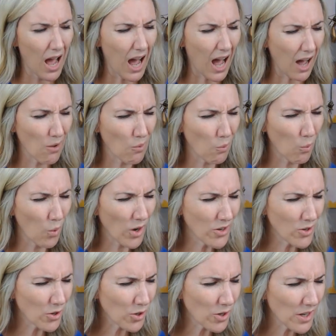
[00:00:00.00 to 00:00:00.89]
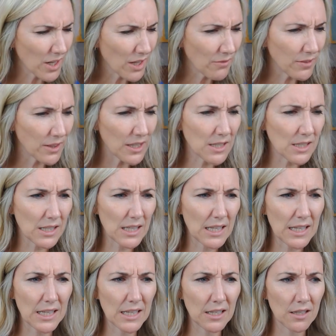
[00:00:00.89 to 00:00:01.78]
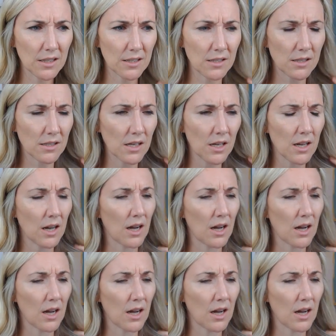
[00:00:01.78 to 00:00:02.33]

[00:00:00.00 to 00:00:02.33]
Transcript: I wonder if this is